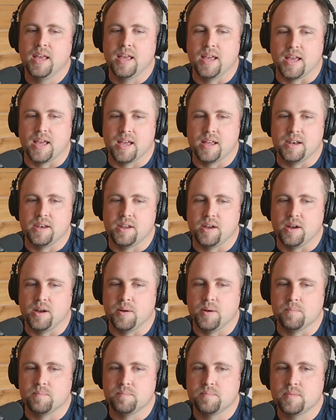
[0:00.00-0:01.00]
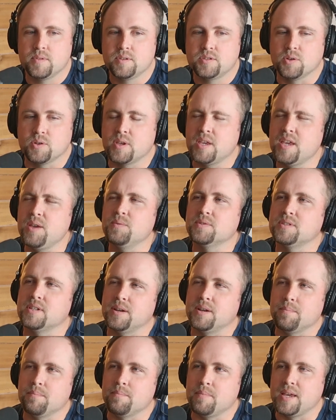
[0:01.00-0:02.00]
And so he was
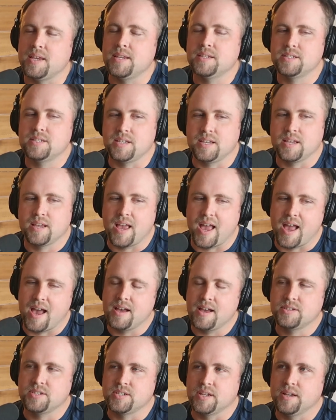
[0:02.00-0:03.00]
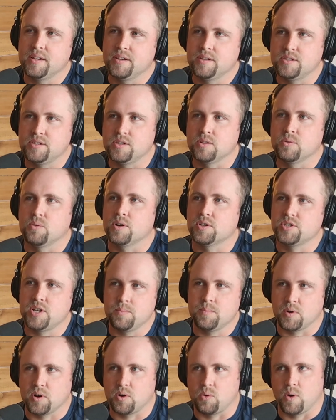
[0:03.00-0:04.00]
an amazing asset to our
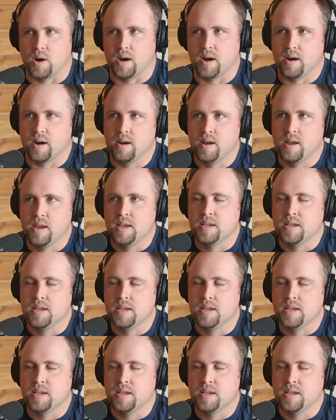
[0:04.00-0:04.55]
chamber choir,